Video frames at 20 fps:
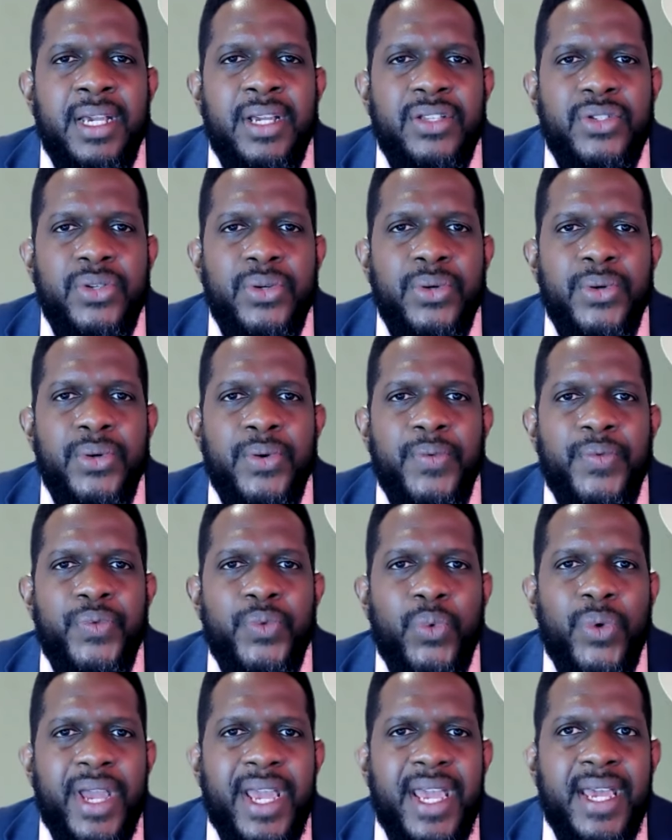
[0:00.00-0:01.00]
So
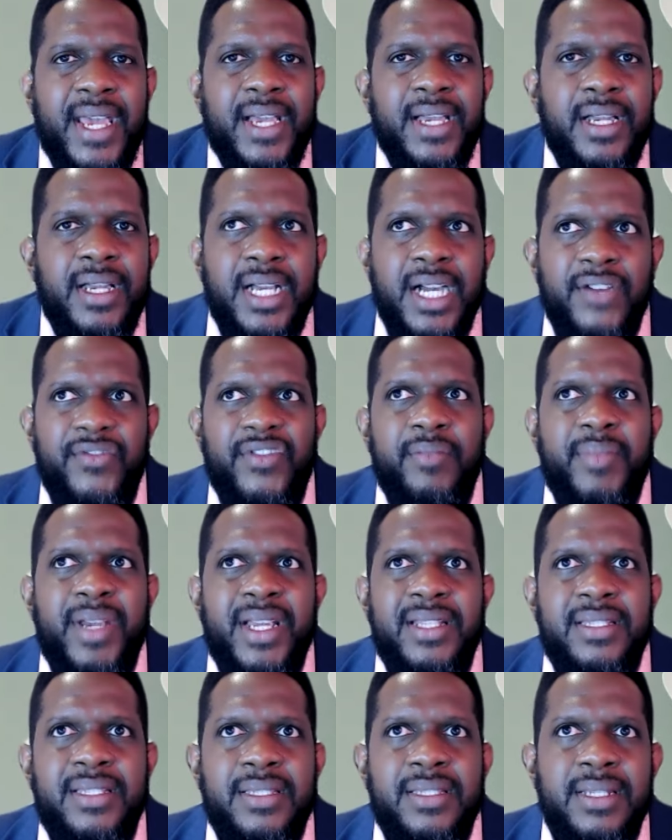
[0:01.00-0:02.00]
where
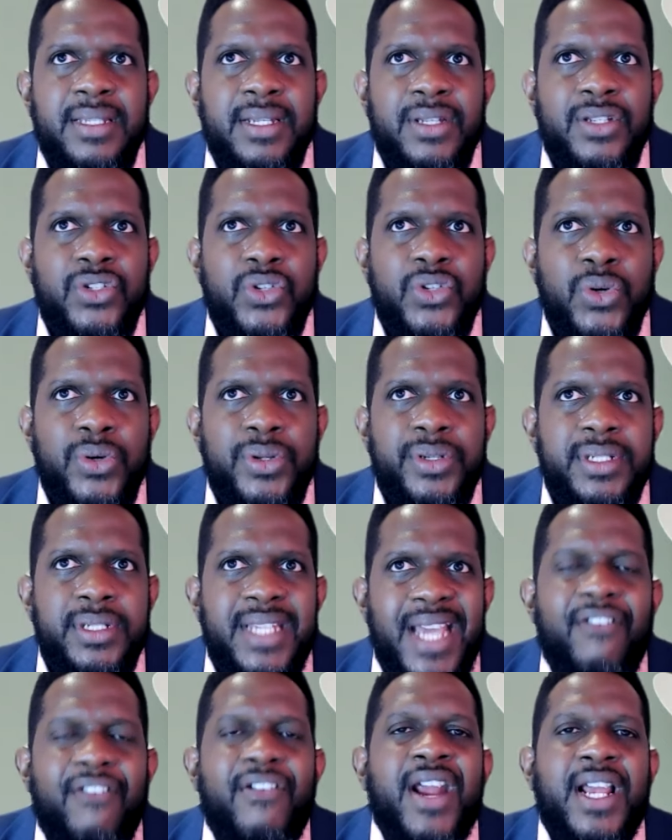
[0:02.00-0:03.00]
governments don't
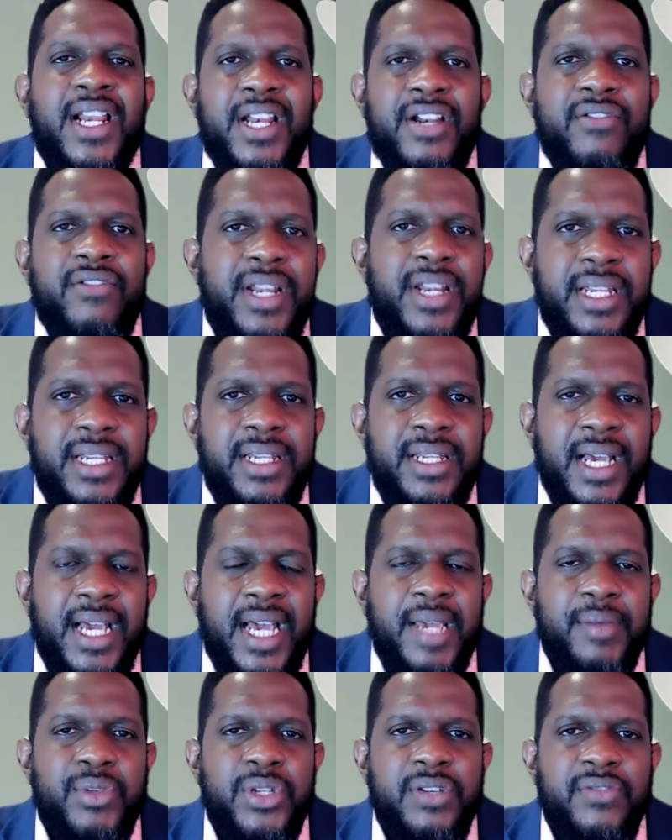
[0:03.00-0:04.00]
directly run in,
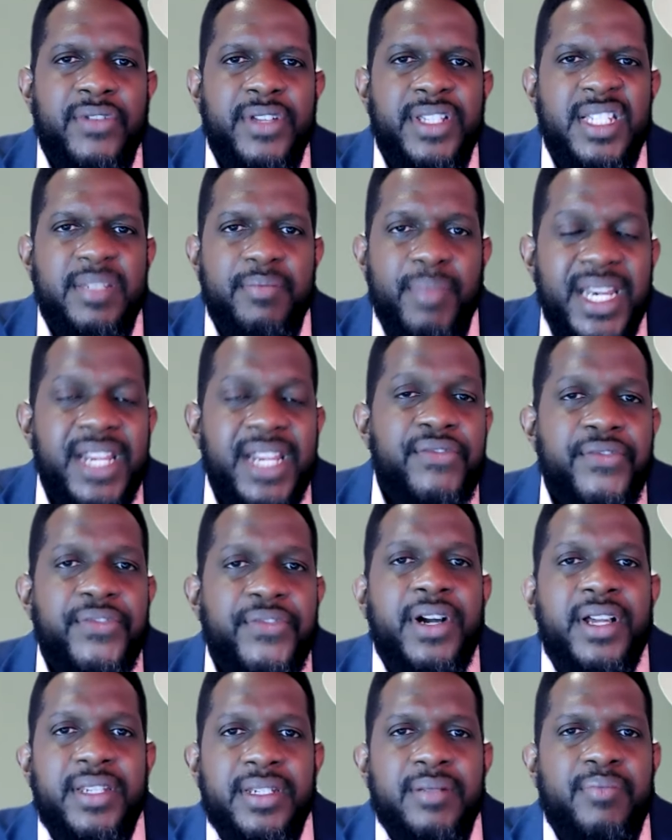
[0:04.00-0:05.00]
uh, universities, but they
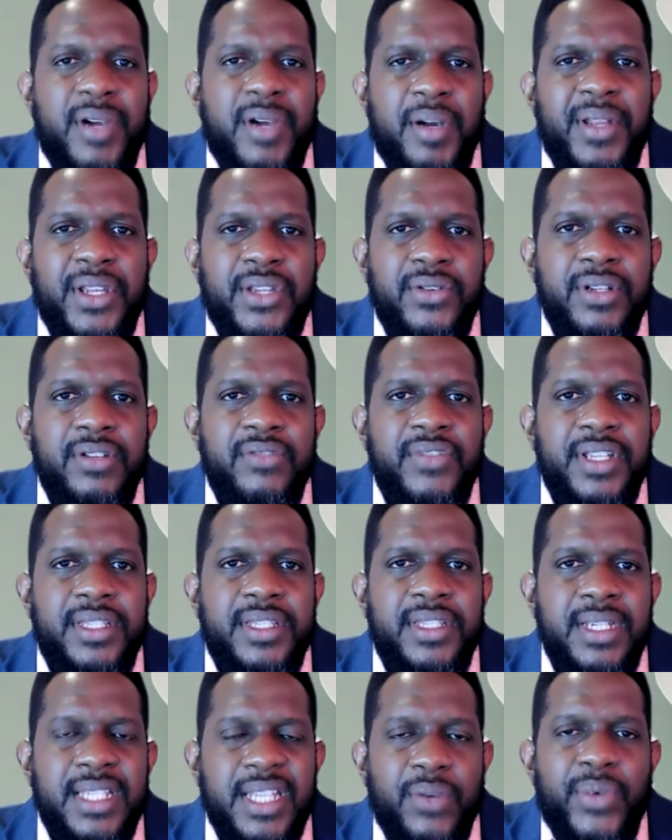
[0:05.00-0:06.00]
fund public
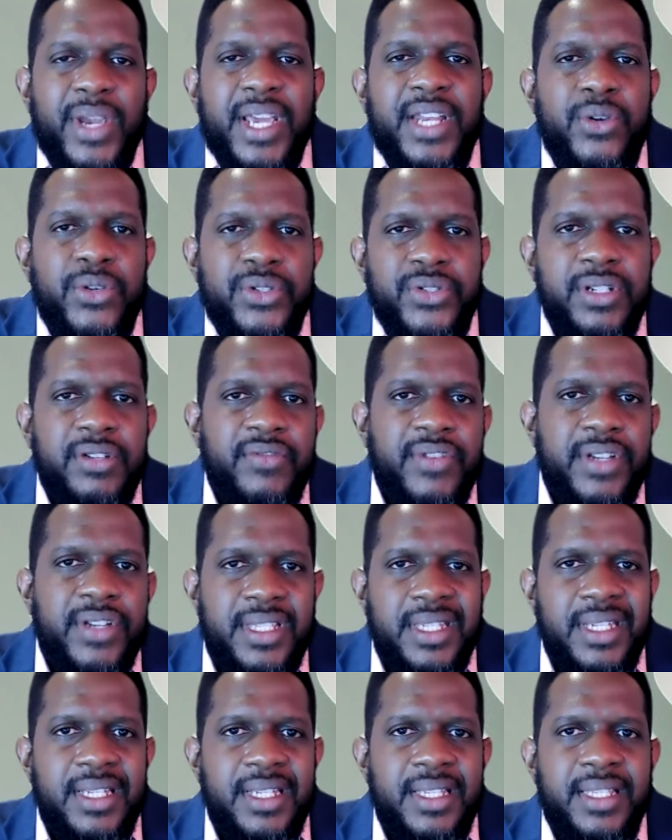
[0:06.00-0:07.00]
universities. And where those
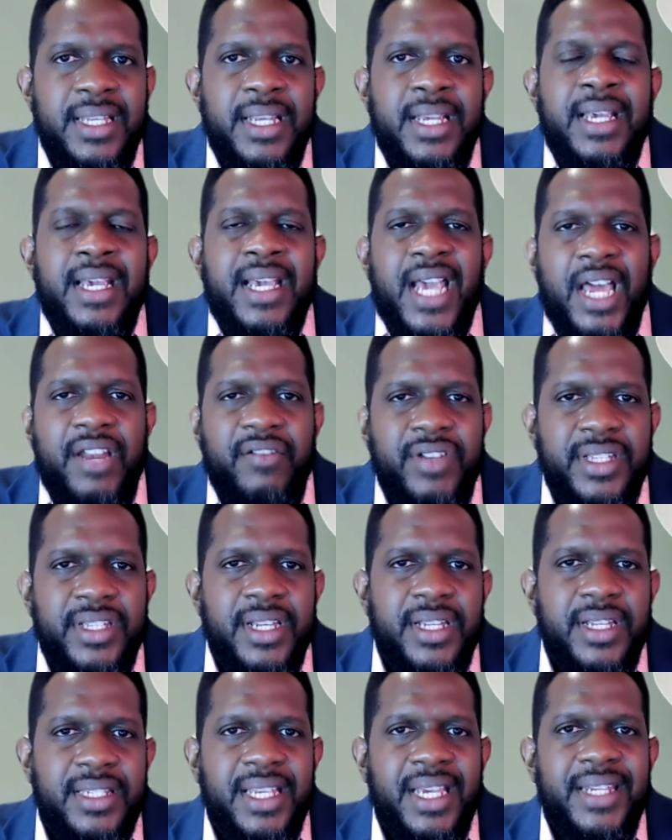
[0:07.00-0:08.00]
universities and
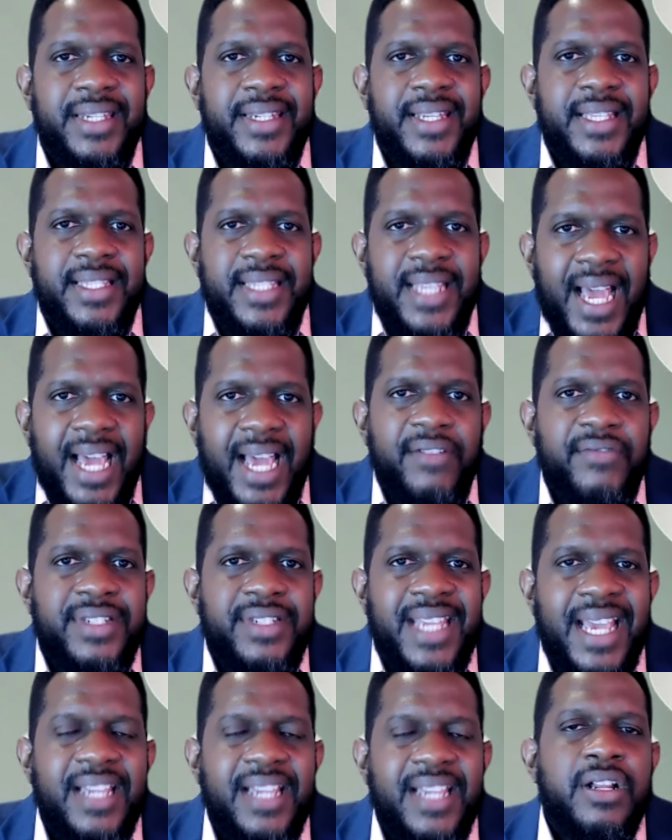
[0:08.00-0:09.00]
research centers have
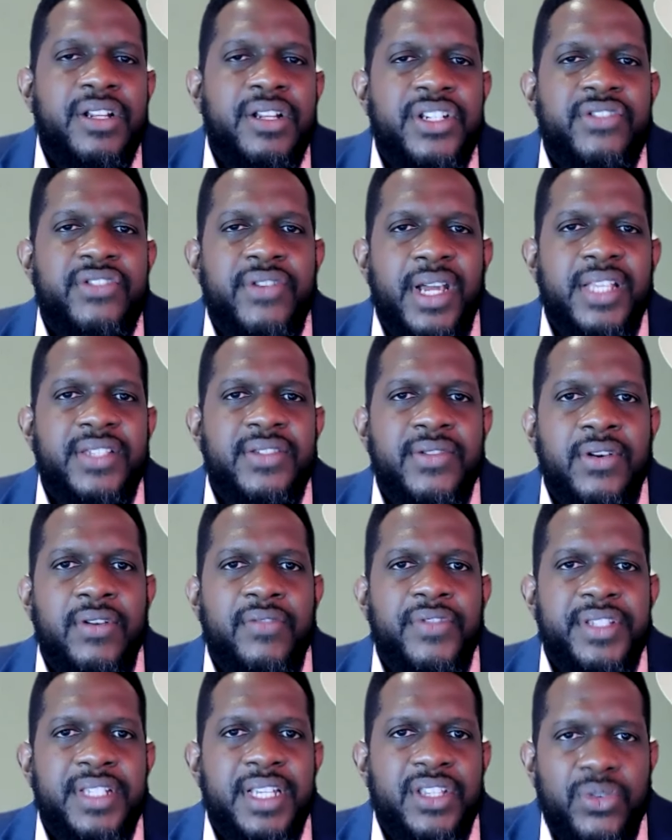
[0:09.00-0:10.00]
technology transfer
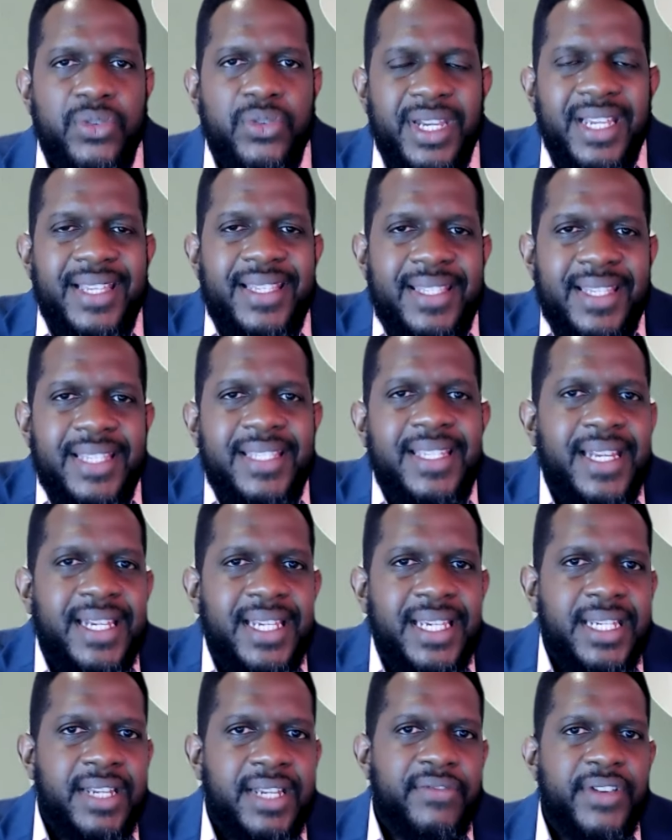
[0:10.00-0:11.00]
offices. So they sit at
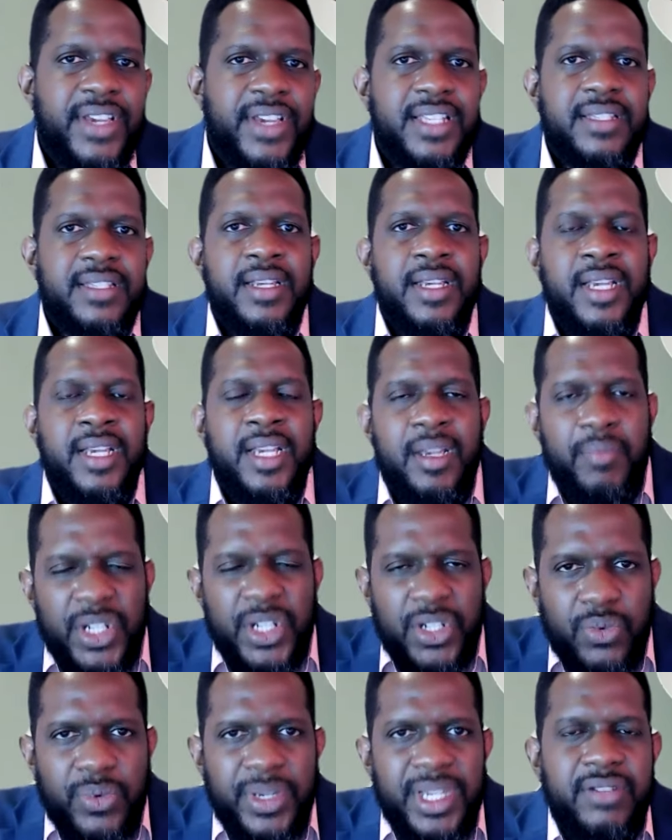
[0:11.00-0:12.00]
the interface
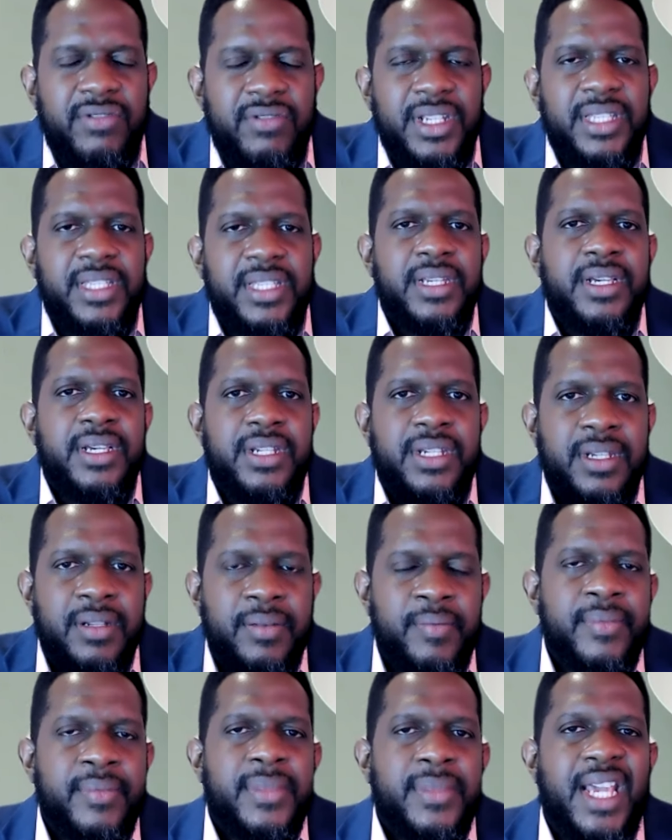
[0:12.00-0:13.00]
between research
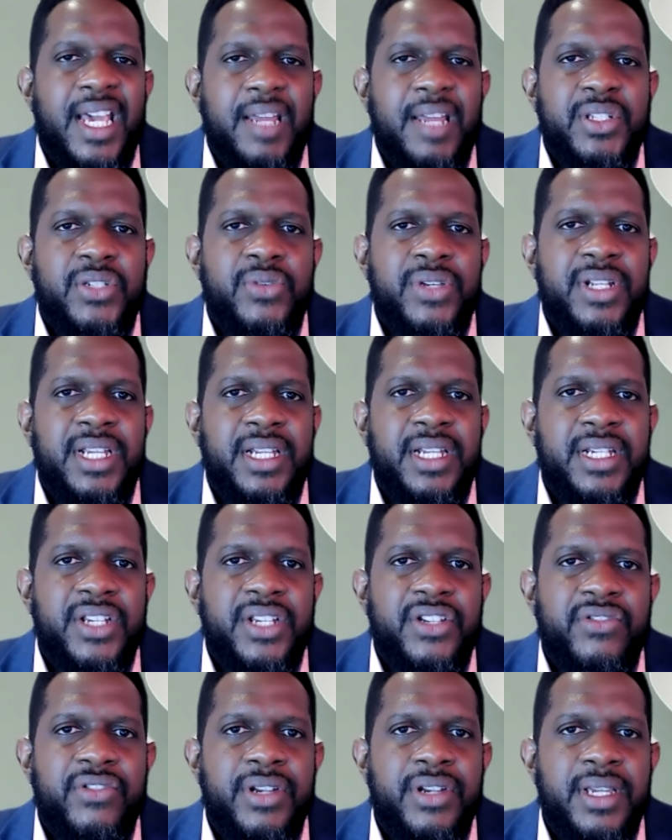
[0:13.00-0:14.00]
and between
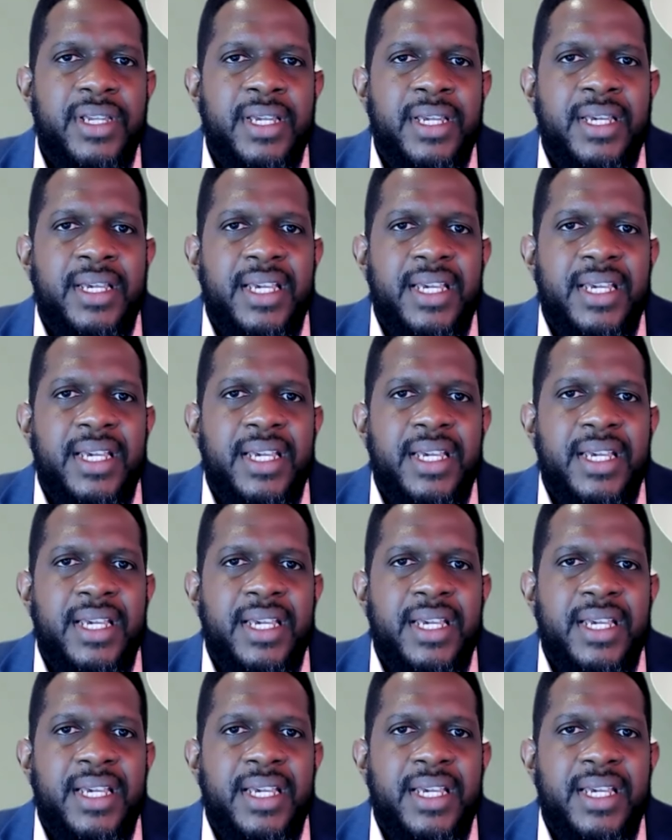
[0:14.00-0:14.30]
industry.